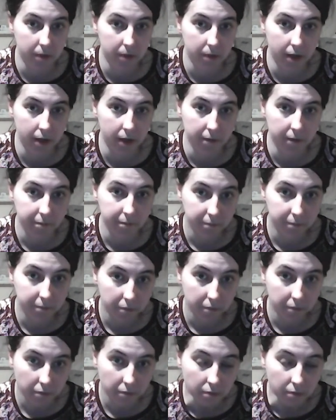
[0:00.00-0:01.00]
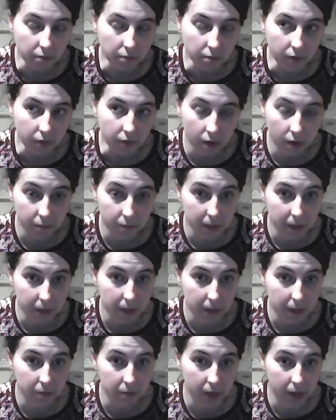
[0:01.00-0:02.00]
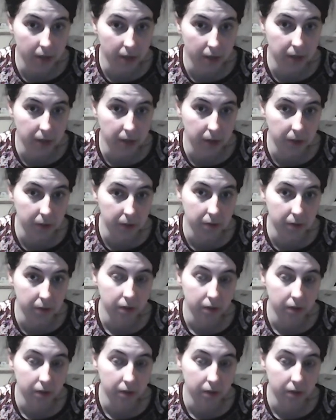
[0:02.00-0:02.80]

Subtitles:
for now. Hopefully see you again soon.